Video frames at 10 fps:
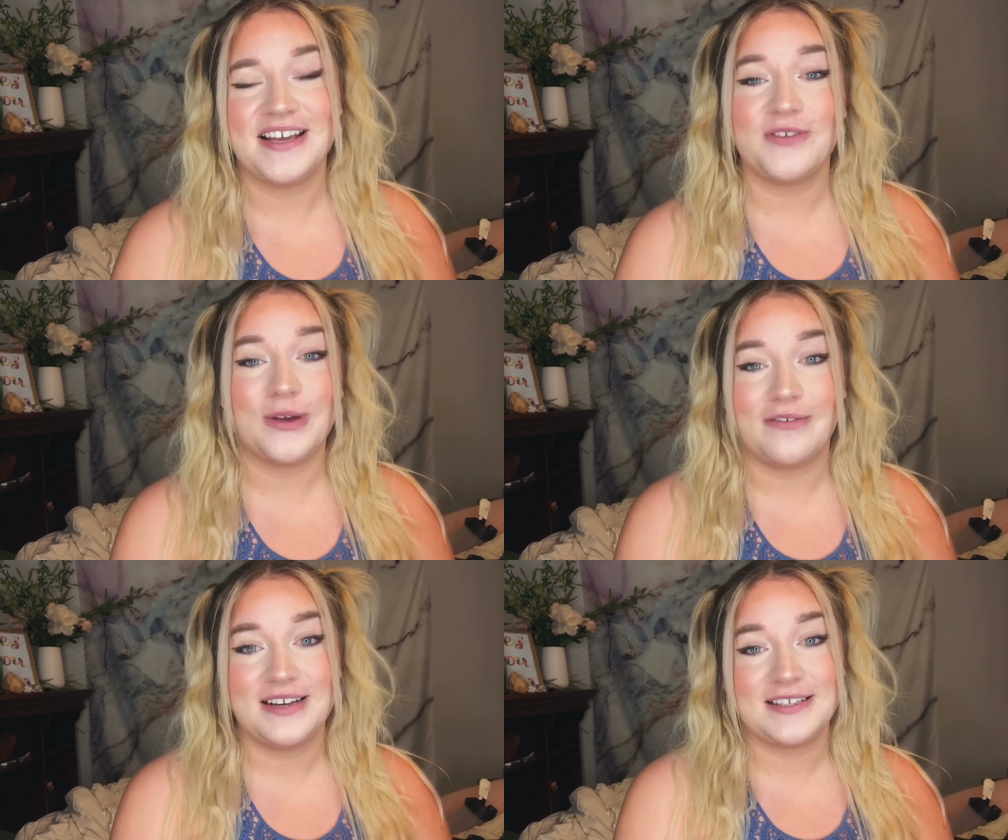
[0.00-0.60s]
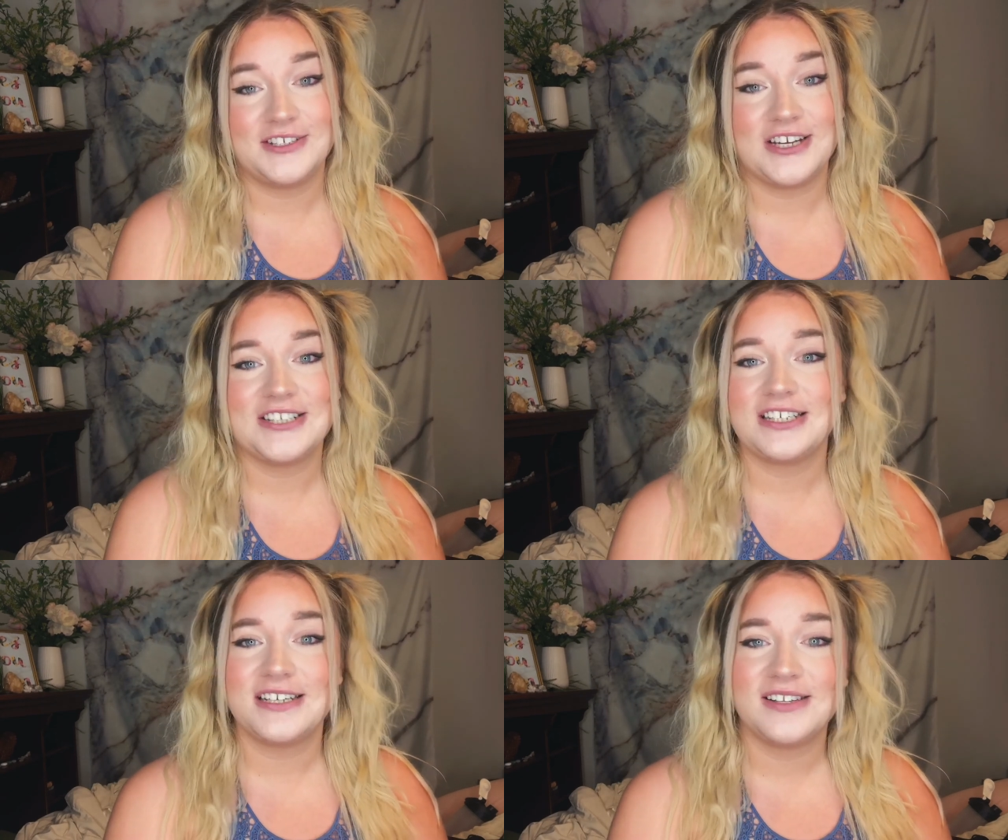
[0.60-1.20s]
If you have any
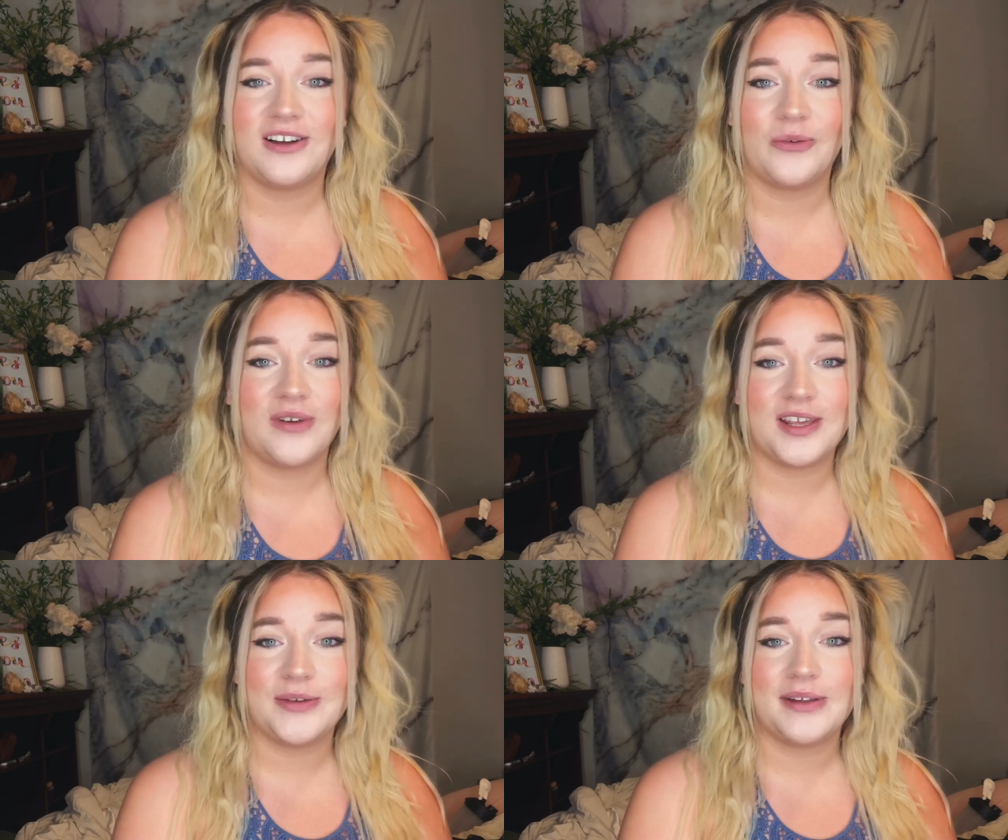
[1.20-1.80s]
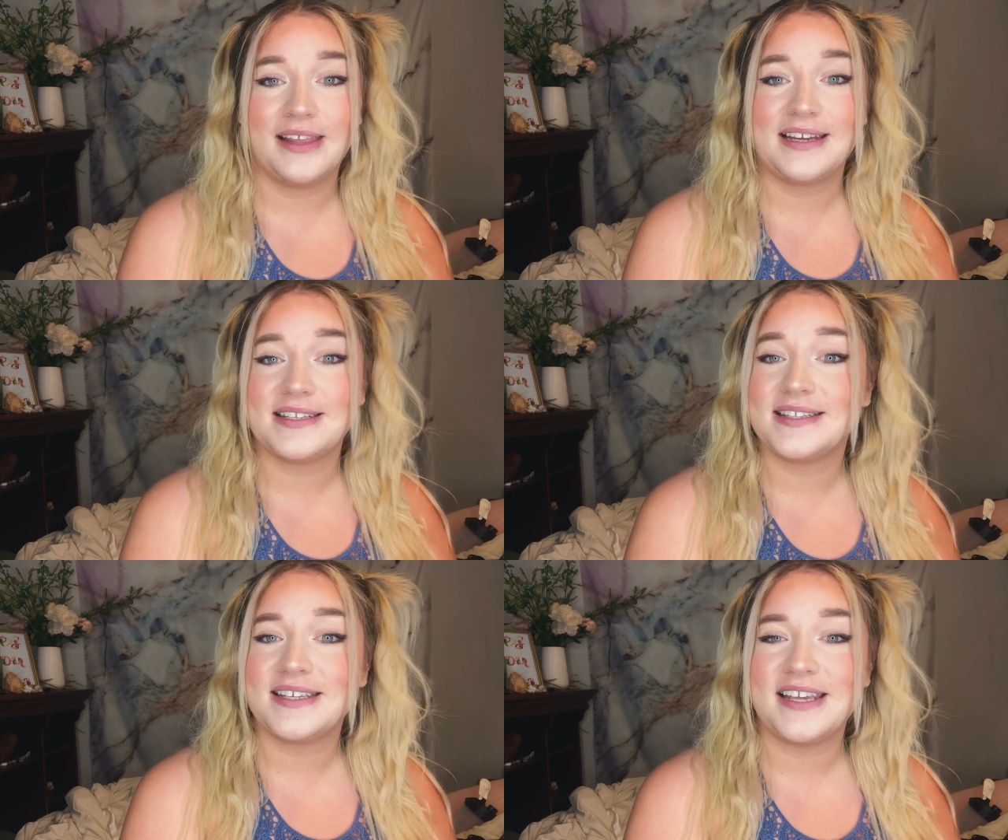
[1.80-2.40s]
suggestions on what you would like
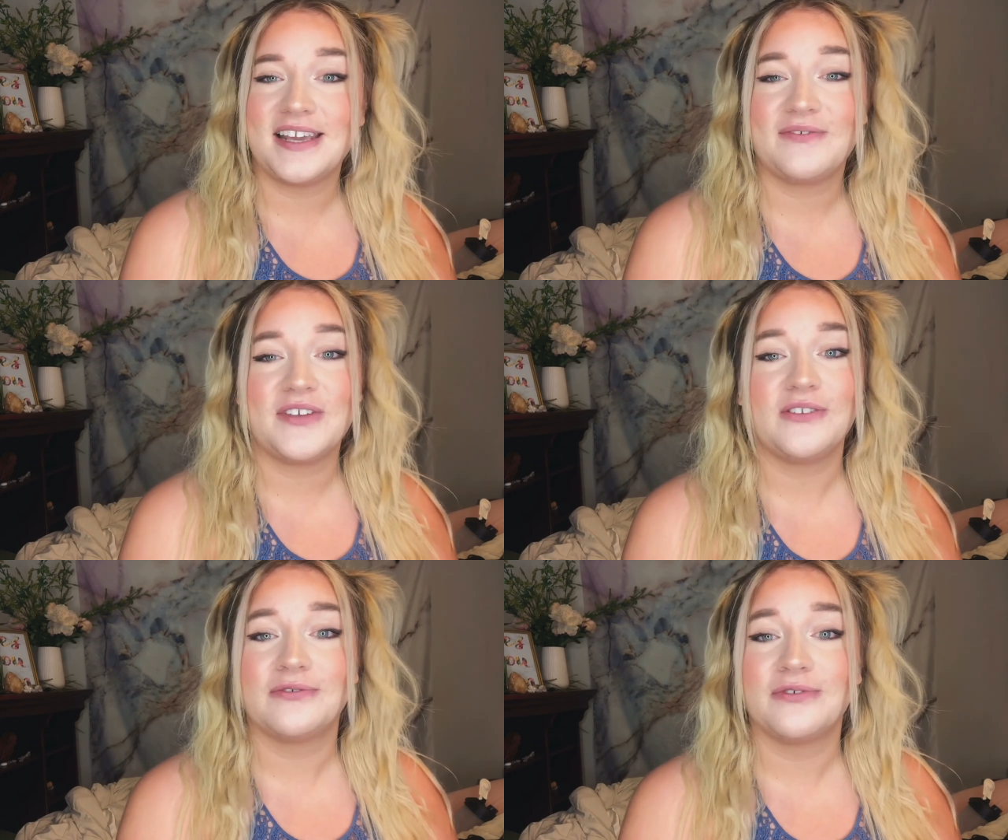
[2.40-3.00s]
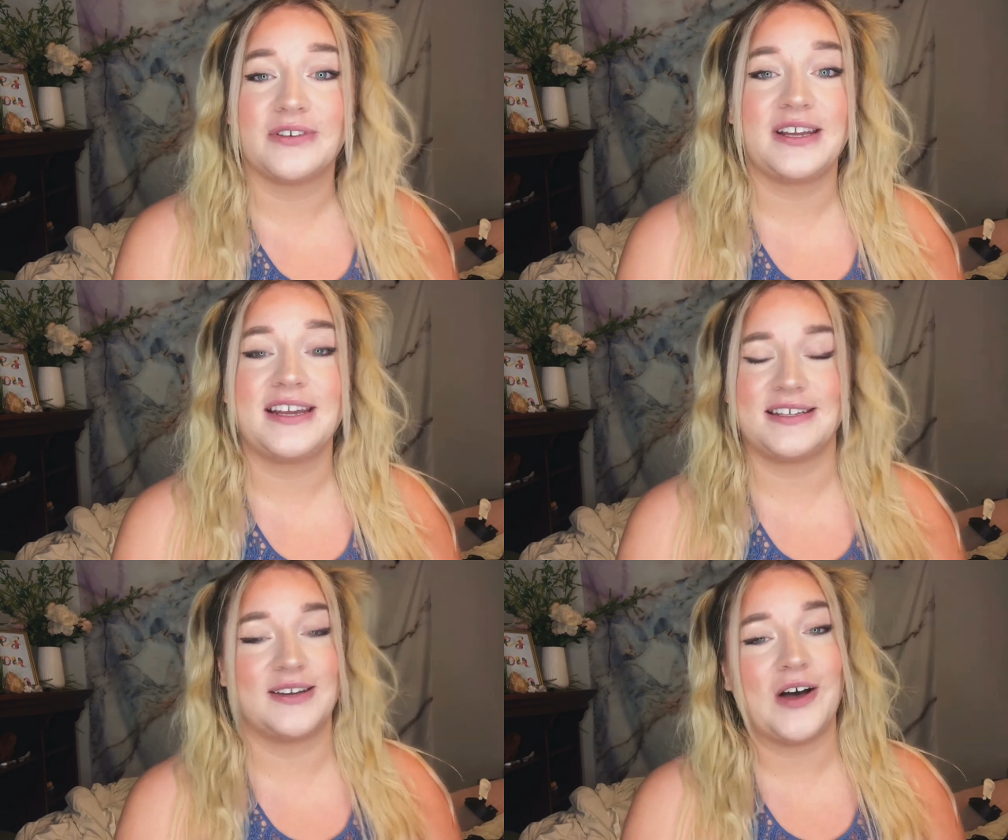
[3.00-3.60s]
to see, feel
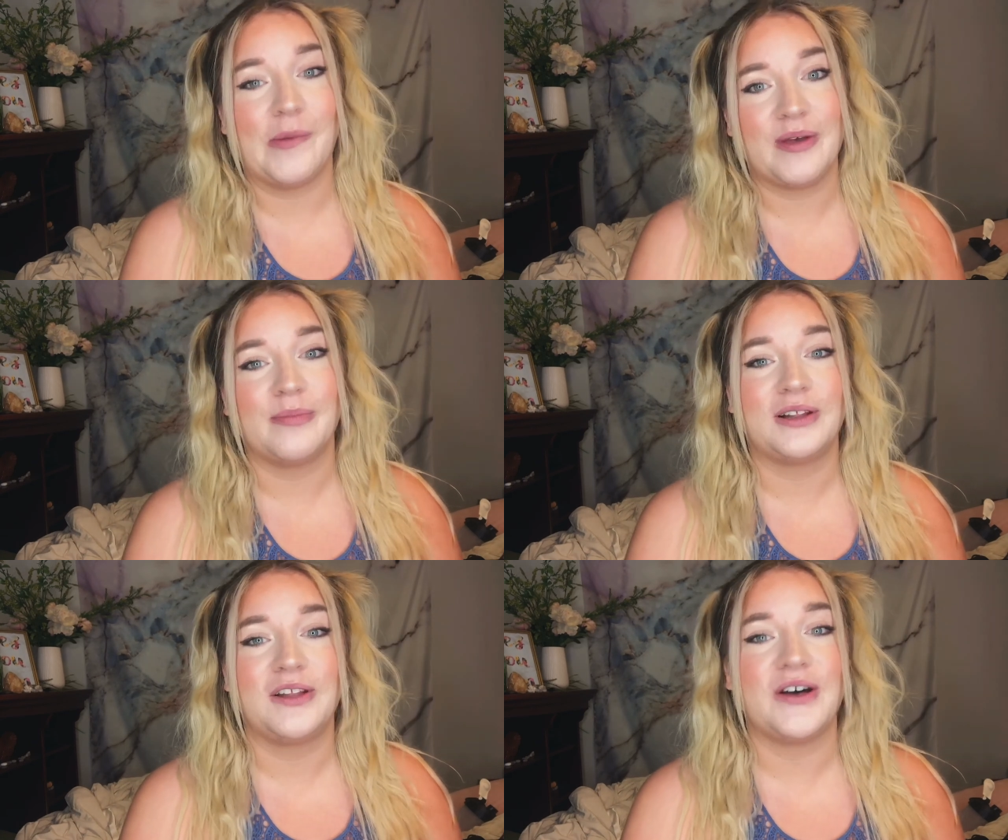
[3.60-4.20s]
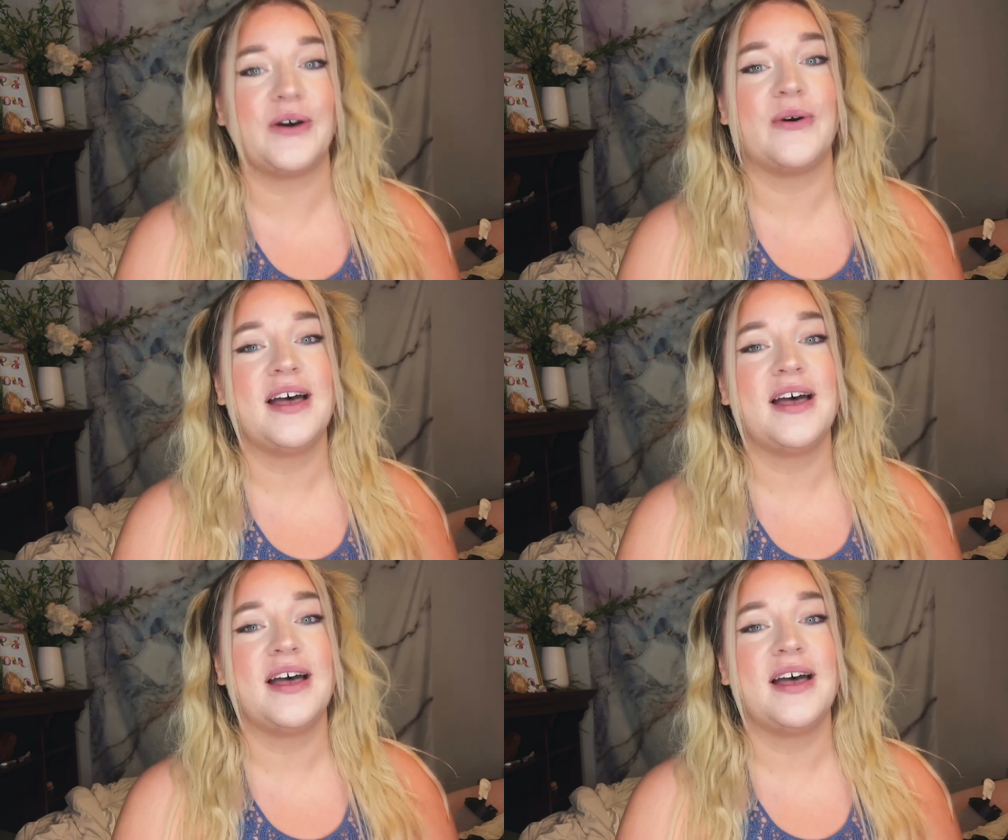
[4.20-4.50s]
free to comment below.